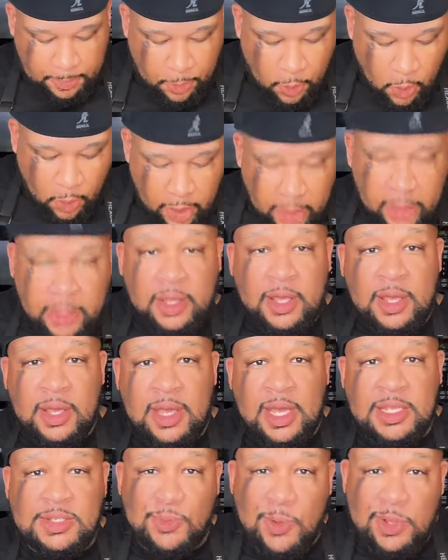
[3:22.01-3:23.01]
pork
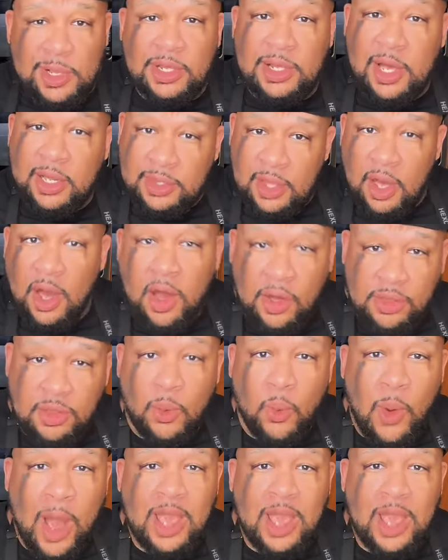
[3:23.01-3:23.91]
is really like the other